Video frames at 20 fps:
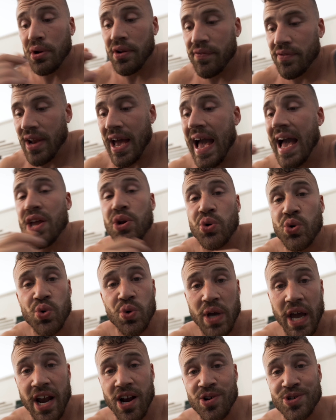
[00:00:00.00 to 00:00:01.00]
But if not, who
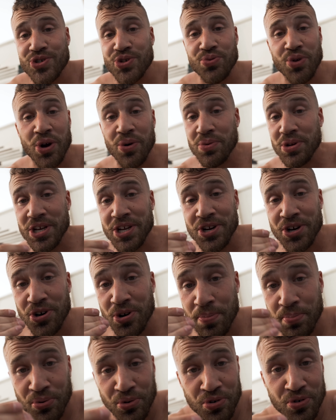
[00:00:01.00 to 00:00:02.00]
cares? You don't need her
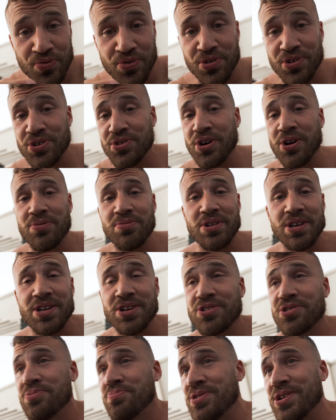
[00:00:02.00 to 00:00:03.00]
approval, you don't need
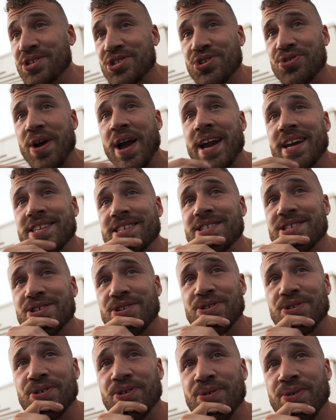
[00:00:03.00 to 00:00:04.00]
her to be attracted to
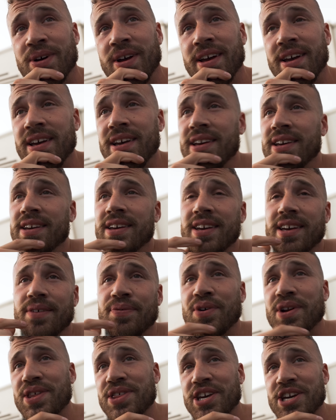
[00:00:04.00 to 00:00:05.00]
you. And
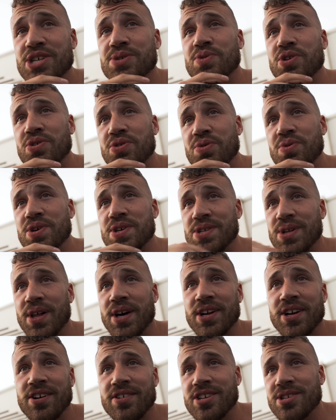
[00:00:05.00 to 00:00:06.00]
funny thing is, when you do this, a
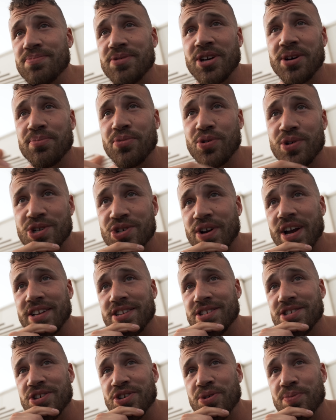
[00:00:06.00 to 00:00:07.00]
lot of girls become more
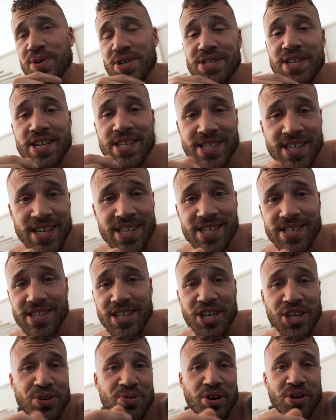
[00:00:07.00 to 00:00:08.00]
attracted to you because they sense
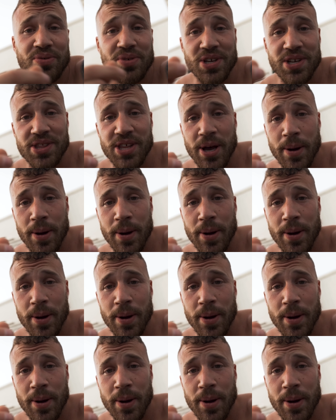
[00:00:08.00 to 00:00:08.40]
that you don't need